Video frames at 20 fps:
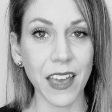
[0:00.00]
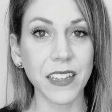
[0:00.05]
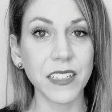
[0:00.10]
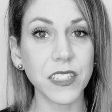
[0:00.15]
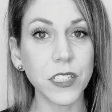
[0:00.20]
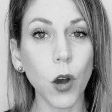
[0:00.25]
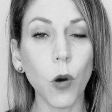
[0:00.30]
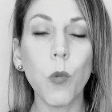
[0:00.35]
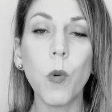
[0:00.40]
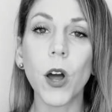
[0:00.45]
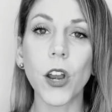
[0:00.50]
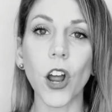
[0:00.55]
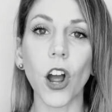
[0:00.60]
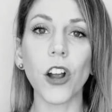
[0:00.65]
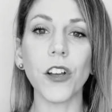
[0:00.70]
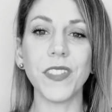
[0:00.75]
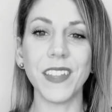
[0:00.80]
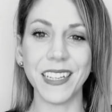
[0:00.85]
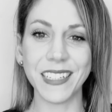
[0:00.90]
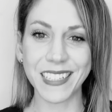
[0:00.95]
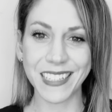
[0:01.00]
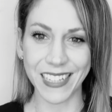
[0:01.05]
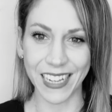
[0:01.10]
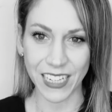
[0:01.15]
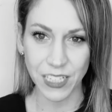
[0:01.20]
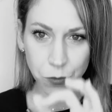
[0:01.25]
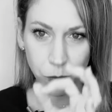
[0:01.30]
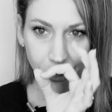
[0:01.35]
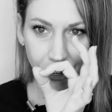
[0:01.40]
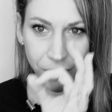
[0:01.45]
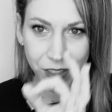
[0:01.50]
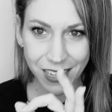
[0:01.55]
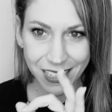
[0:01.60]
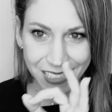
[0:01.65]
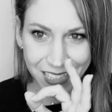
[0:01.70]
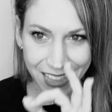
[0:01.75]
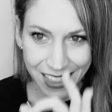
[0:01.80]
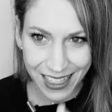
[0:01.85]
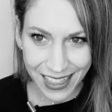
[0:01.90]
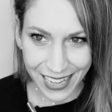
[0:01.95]
So, what are these things? What are
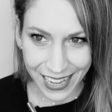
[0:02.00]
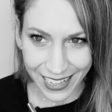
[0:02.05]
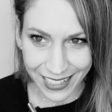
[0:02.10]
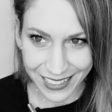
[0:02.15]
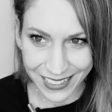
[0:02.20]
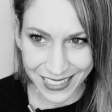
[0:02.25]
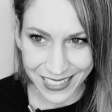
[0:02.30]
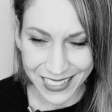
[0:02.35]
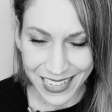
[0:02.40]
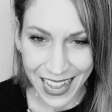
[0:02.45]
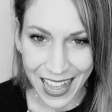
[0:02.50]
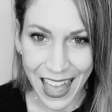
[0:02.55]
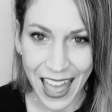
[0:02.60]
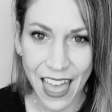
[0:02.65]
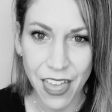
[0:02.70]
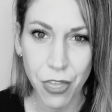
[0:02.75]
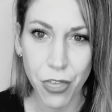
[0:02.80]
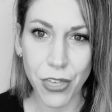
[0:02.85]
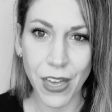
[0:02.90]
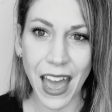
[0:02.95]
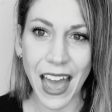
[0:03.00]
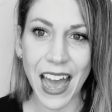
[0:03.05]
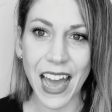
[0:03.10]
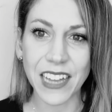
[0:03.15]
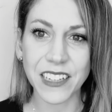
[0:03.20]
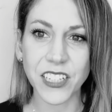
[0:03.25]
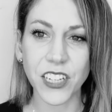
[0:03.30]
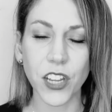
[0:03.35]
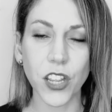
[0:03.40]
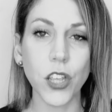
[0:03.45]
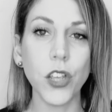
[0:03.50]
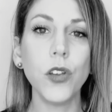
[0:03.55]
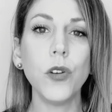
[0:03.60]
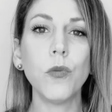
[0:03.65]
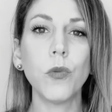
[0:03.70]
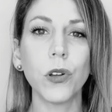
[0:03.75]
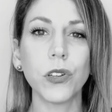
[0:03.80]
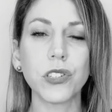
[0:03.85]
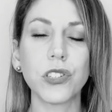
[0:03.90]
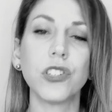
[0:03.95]
these things that you
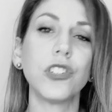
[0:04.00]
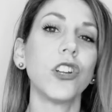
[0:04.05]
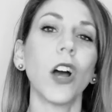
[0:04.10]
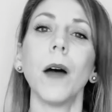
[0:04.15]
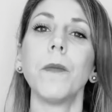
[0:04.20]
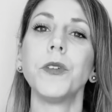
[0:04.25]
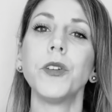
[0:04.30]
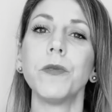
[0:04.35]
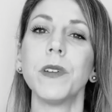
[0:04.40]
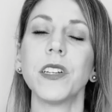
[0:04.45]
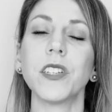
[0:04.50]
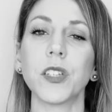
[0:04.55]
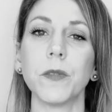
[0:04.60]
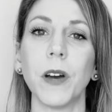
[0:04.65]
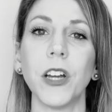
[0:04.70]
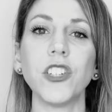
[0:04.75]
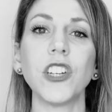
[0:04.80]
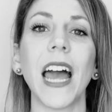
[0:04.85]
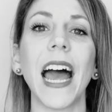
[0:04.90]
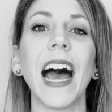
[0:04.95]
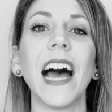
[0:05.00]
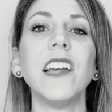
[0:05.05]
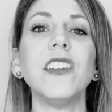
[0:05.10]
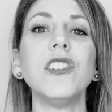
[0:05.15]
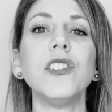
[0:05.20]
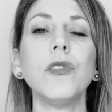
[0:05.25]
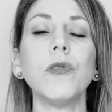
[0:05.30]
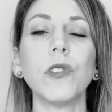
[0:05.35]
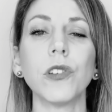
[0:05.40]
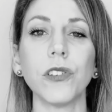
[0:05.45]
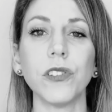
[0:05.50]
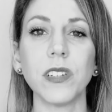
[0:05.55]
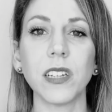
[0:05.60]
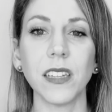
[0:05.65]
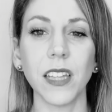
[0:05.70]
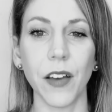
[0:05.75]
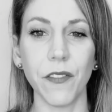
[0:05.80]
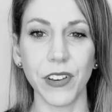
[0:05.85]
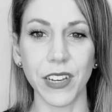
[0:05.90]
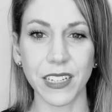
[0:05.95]
will stop doing so much as you learn to
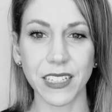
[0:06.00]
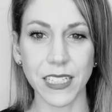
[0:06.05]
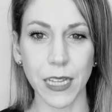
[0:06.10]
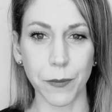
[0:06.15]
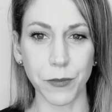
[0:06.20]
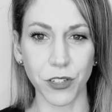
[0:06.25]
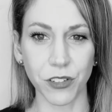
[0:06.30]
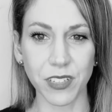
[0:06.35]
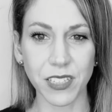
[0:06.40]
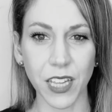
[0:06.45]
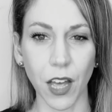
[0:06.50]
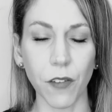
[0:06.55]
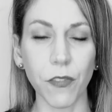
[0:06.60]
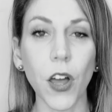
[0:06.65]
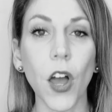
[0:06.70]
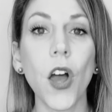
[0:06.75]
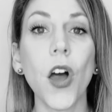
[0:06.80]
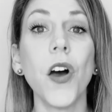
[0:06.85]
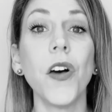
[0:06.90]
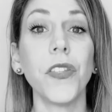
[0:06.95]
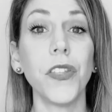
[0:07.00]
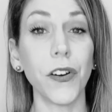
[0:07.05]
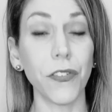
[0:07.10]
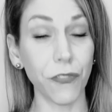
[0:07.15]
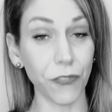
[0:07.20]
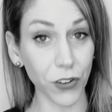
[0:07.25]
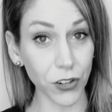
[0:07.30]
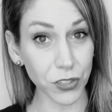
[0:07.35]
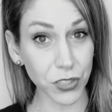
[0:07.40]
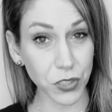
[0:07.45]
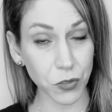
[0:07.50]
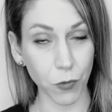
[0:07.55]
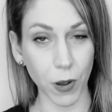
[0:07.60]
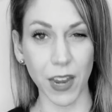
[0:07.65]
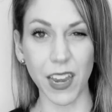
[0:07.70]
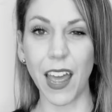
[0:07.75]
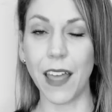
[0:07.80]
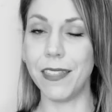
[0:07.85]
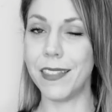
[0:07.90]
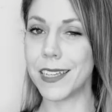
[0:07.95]
love and accept yourself. The first
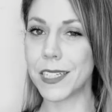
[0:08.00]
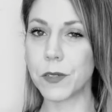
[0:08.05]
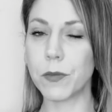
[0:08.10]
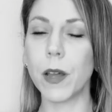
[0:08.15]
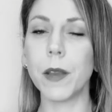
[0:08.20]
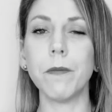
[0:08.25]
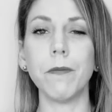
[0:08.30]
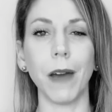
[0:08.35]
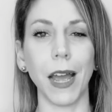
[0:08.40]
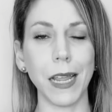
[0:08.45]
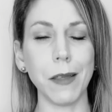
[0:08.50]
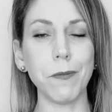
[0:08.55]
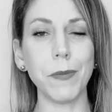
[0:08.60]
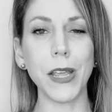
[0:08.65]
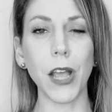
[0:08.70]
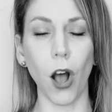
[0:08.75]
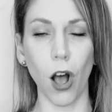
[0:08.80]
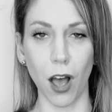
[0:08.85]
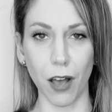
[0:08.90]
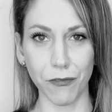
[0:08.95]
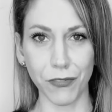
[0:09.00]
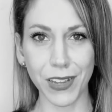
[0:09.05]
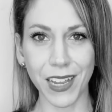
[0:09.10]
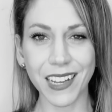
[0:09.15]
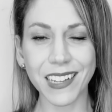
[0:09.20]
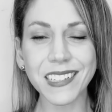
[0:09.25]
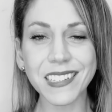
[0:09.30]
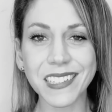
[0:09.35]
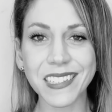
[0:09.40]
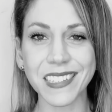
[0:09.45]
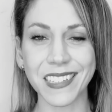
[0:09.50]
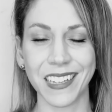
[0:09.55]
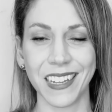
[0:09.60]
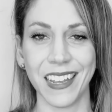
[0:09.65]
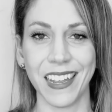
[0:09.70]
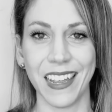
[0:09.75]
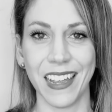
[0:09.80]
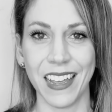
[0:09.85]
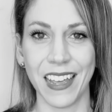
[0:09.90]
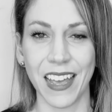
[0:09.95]
one, and this one might be obvious,
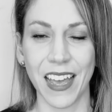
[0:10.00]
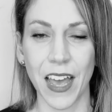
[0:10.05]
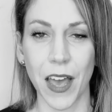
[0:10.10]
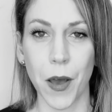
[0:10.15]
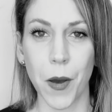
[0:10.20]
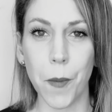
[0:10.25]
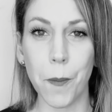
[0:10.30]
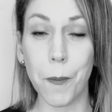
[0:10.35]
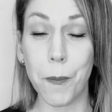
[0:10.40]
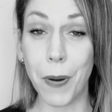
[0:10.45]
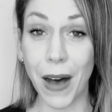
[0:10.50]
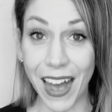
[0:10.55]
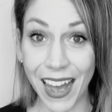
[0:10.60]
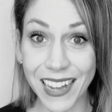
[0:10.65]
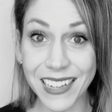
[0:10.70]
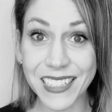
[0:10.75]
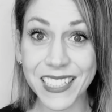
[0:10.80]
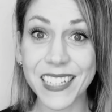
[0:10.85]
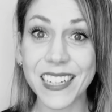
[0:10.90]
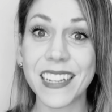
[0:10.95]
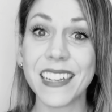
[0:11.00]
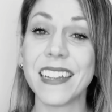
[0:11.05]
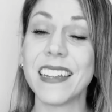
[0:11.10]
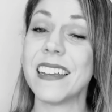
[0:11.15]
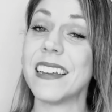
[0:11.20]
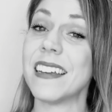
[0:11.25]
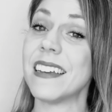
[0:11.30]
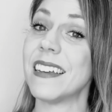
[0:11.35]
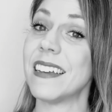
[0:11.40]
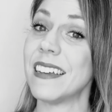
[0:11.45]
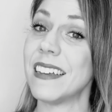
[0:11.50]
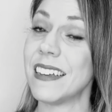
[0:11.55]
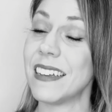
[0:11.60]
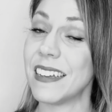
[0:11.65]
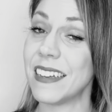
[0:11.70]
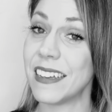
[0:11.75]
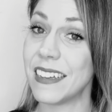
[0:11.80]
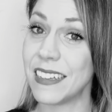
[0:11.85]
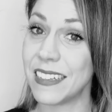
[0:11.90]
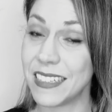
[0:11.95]
but
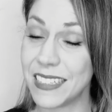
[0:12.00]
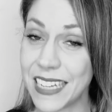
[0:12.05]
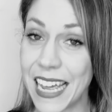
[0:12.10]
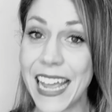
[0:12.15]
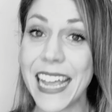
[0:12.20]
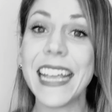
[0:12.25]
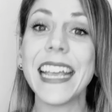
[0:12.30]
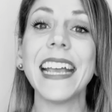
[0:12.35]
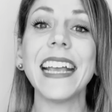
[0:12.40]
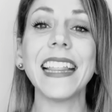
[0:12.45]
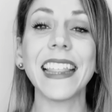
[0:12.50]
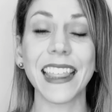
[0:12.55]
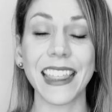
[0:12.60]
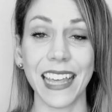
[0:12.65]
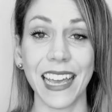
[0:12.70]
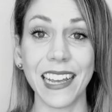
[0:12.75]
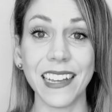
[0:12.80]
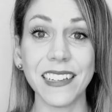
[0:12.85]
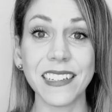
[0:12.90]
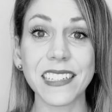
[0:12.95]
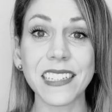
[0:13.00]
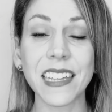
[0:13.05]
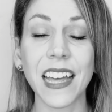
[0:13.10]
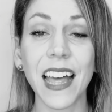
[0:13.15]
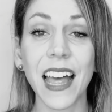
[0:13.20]
taking things